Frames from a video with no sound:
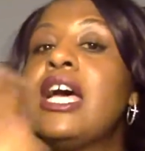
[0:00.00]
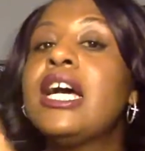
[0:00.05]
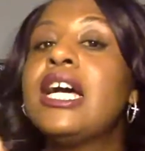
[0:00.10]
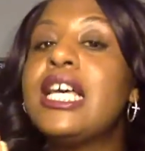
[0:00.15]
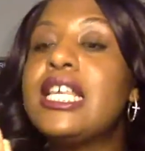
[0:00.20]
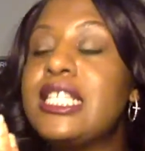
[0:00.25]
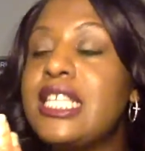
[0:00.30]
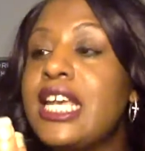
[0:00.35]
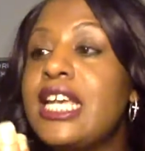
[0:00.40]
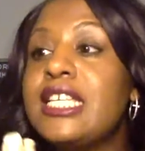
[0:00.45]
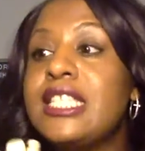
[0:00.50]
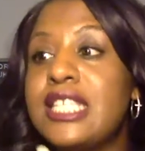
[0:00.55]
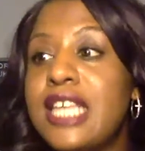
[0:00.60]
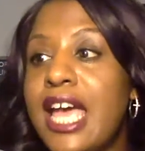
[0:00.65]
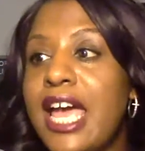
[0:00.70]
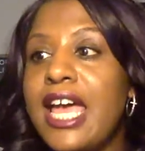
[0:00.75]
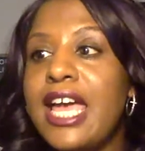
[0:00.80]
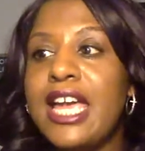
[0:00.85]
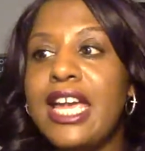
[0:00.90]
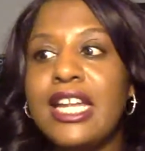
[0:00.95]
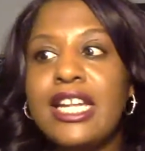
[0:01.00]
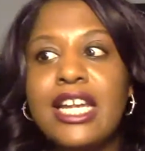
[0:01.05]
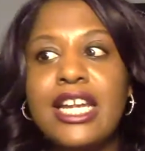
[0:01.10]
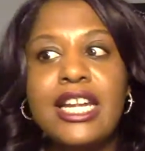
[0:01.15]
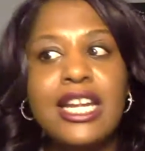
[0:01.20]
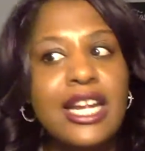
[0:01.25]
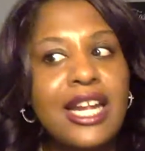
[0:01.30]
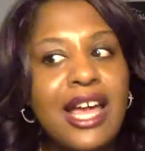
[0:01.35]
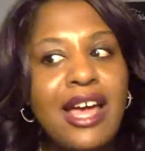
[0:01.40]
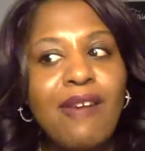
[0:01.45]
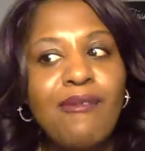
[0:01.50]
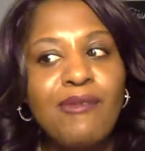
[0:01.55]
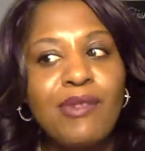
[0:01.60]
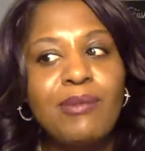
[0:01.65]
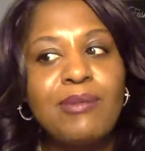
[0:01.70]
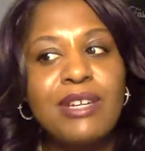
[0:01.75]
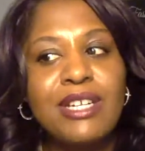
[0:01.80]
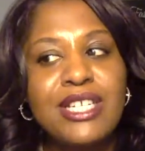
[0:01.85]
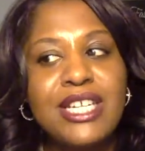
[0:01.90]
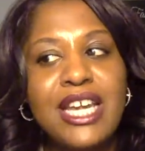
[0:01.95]
Because he said he needed help
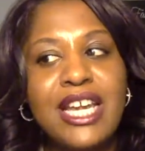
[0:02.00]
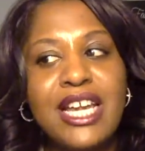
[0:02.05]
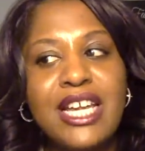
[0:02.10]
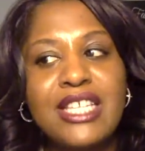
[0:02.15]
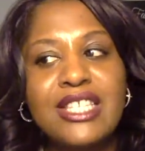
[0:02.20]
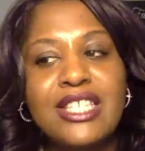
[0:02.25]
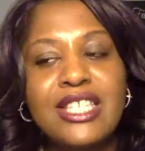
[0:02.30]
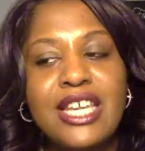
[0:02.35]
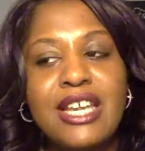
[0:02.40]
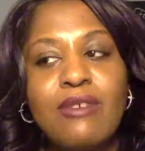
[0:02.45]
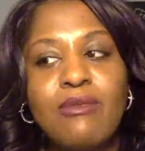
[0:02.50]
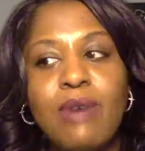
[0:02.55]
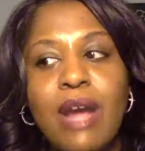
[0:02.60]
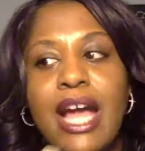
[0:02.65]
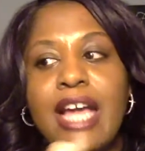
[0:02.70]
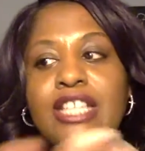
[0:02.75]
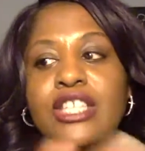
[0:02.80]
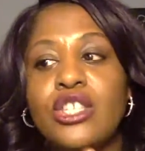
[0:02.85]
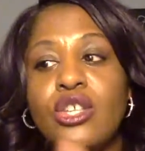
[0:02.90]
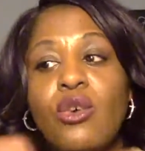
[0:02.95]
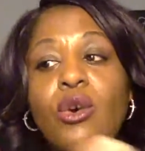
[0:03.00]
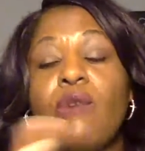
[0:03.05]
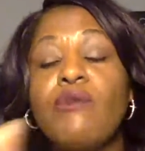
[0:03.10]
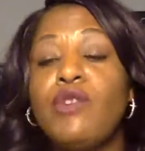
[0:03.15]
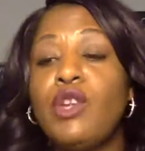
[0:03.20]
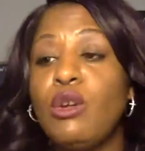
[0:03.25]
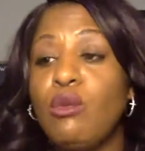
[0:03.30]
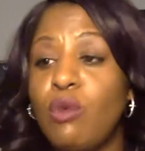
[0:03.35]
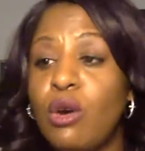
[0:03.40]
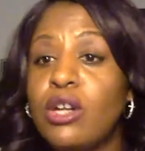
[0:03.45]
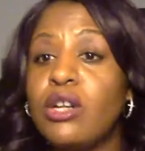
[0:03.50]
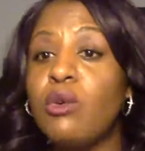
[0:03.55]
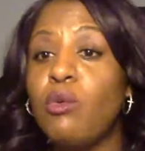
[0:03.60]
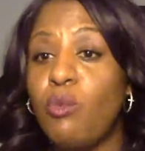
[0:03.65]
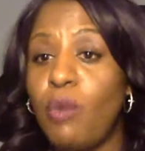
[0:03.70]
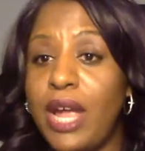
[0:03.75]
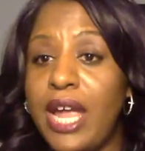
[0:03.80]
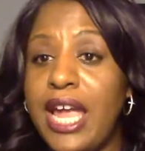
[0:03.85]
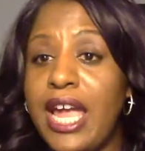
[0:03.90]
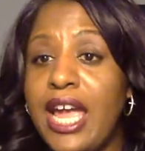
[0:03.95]
from the DNC, right? So if you want to
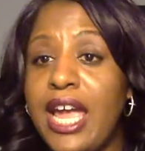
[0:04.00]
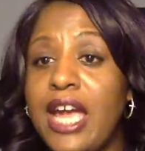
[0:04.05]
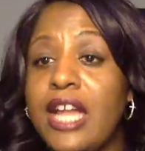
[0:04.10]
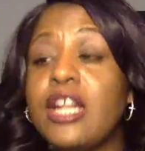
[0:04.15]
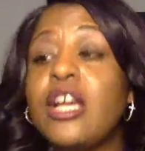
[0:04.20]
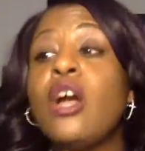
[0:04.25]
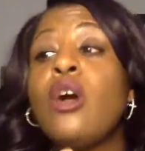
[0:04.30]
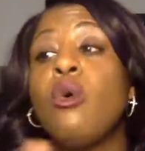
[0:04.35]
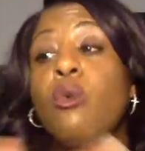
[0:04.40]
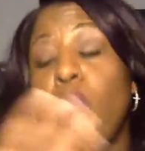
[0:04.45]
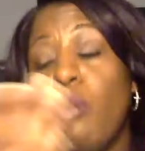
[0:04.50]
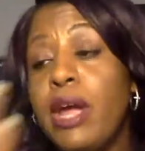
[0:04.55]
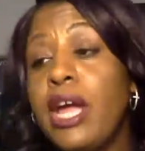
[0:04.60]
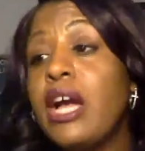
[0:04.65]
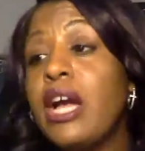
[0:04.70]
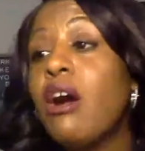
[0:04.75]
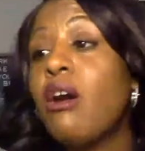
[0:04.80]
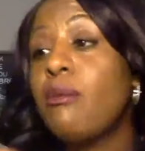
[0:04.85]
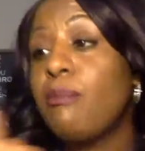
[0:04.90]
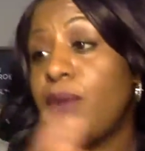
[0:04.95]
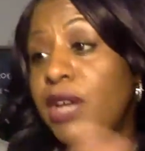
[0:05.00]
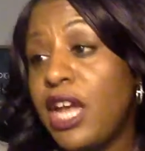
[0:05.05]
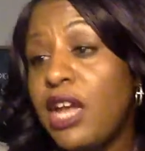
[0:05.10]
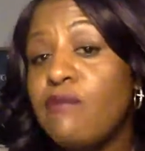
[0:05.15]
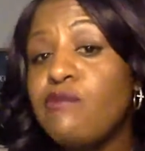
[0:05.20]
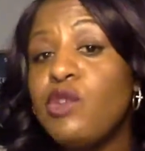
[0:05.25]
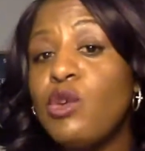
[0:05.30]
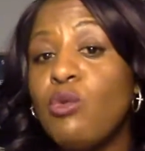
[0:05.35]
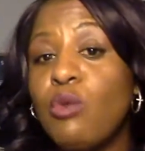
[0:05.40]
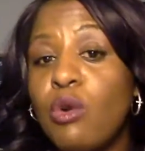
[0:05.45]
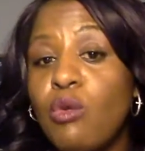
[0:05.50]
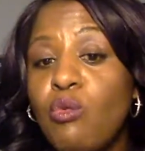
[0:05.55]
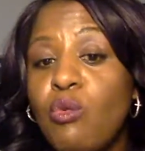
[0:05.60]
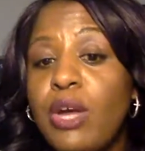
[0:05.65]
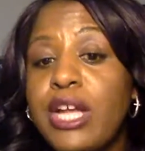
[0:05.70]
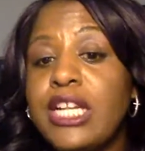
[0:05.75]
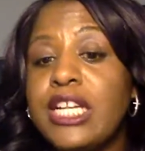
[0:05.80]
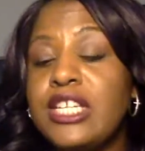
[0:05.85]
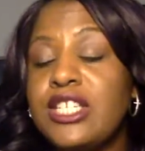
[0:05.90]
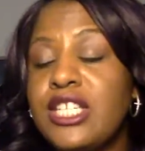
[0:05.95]
win, we're going to give you a
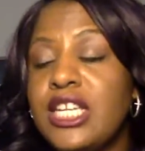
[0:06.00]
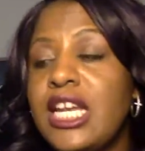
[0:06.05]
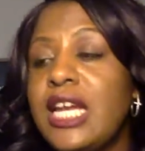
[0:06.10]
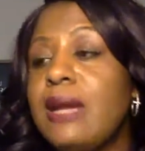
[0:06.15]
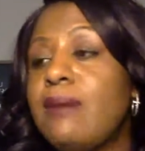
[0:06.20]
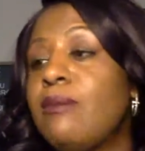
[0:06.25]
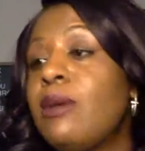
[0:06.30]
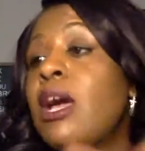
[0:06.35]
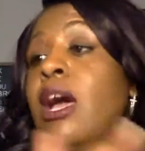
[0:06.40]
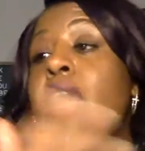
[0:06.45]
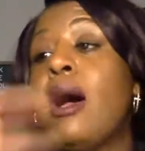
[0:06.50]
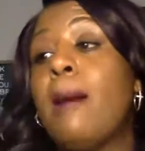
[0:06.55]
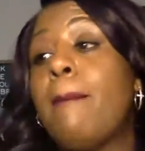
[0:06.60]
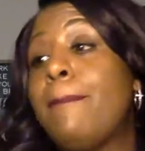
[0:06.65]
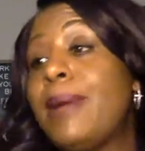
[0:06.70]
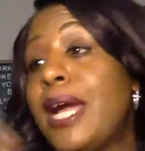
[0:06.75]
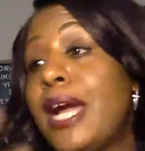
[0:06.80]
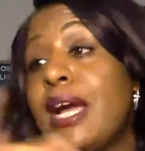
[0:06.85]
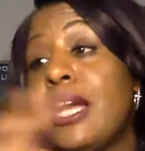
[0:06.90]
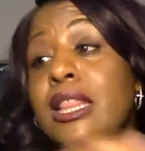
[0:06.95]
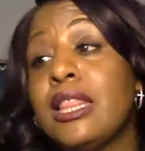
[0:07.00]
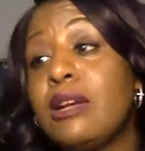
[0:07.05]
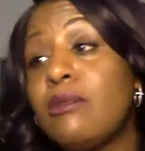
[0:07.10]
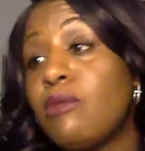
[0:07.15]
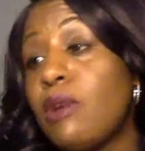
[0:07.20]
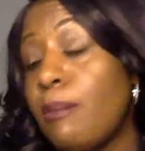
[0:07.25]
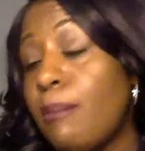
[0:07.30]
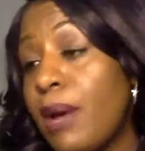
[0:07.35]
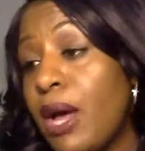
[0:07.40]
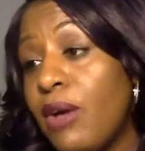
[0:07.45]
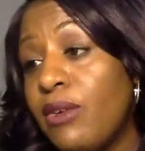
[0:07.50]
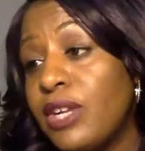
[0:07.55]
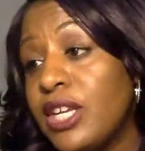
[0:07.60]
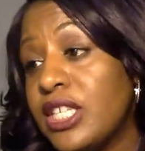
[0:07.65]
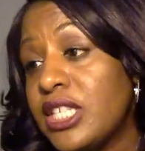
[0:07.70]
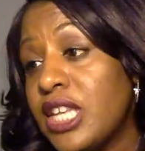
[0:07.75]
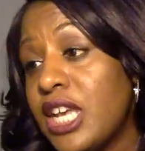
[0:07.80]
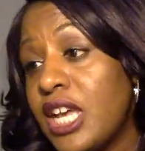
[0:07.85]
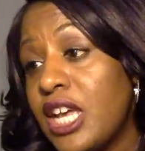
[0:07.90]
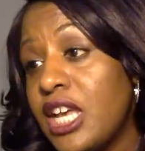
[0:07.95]
winning team. Apparently,
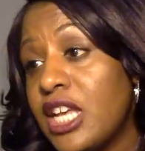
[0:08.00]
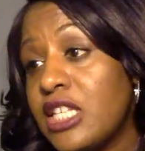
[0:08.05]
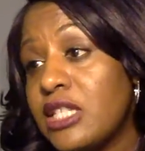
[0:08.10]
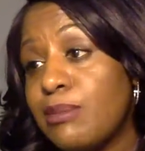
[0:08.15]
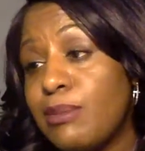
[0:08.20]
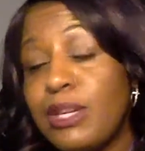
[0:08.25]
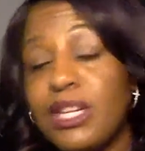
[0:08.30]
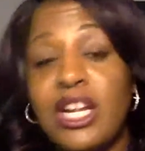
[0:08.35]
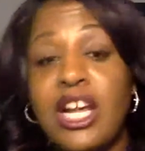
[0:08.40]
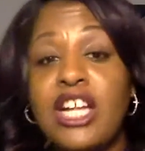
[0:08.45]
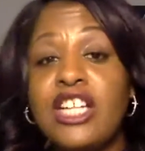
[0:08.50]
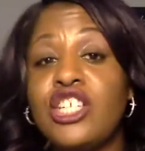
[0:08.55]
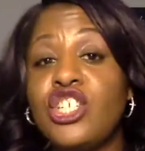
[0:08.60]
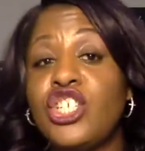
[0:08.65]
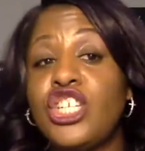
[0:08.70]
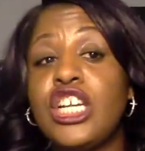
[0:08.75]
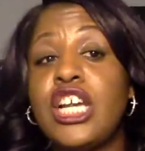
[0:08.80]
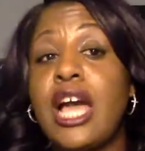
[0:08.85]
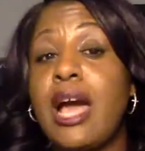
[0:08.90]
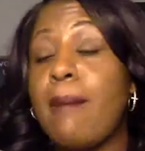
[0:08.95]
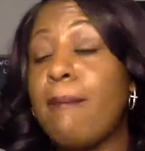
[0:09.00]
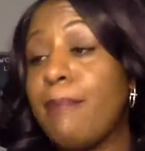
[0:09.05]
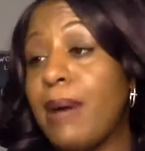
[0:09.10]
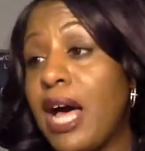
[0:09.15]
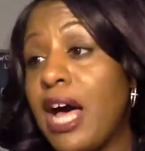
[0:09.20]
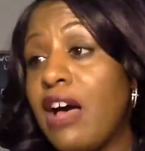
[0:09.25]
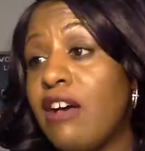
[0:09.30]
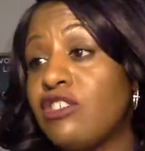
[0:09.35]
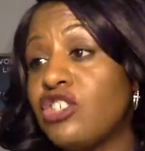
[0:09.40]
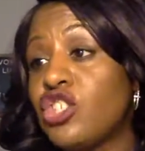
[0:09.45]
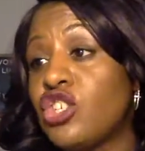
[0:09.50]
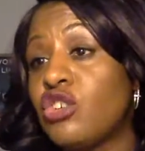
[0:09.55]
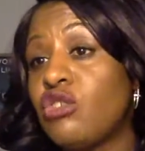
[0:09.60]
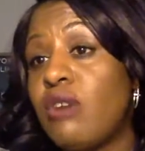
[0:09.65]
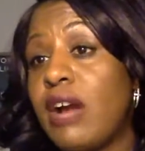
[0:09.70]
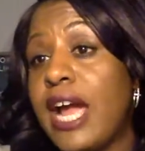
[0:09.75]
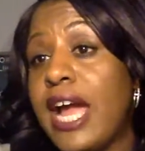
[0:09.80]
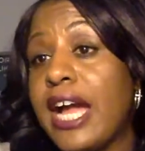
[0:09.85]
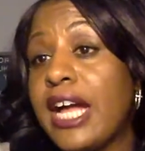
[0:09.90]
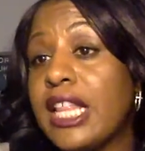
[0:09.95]
Ramona's husband, honey, she got balls to
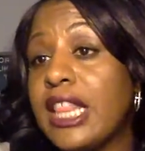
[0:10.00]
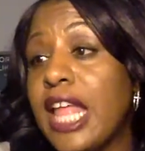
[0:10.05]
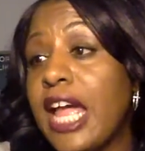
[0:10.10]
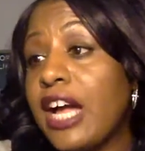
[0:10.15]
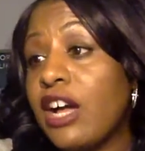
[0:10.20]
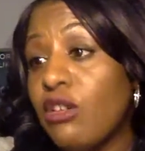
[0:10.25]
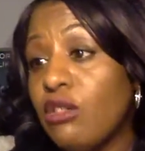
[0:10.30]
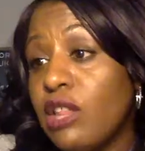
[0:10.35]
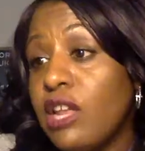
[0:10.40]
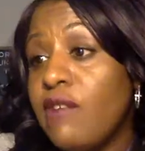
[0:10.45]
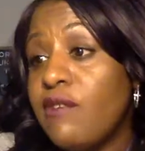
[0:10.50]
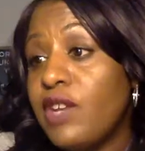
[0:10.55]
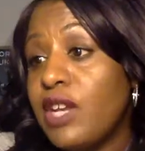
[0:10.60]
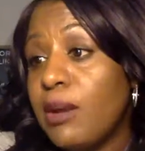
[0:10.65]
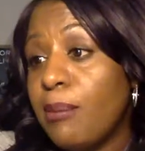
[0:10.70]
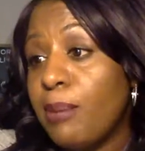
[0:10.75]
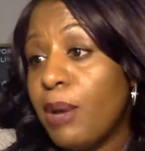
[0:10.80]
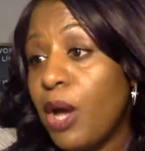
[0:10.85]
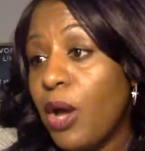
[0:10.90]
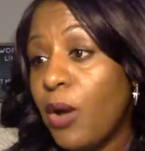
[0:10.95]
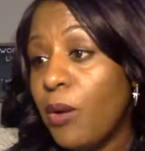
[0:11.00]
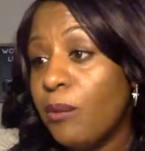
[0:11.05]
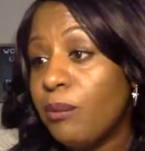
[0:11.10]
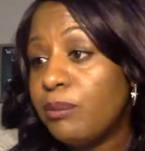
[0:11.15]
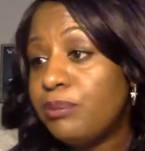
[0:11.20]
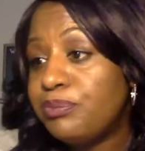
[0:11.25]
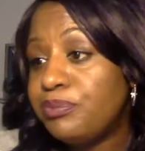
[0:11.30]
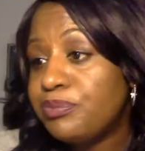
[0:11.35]
crack like Olivia Pope.